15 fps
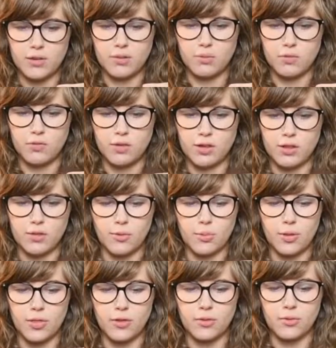moving a little
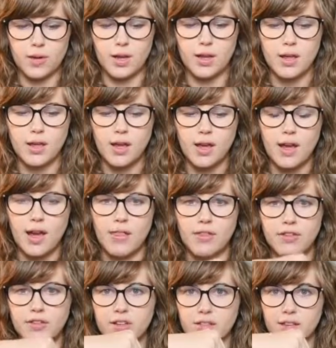bit this way, and
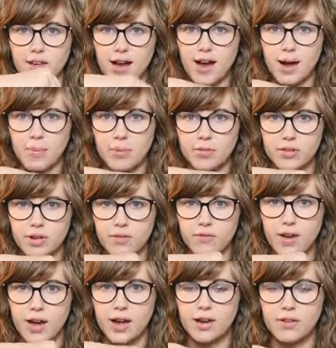this is like the opposite of
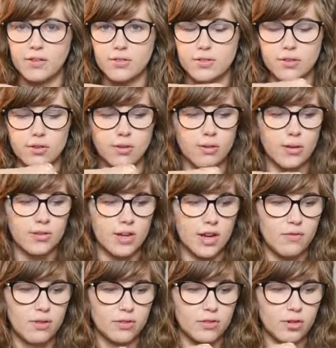that. So it's kind
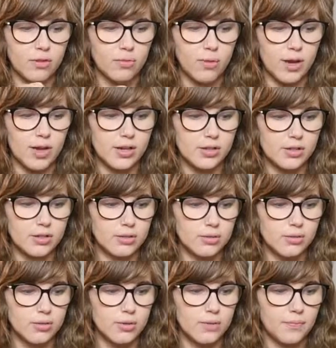of just a good way to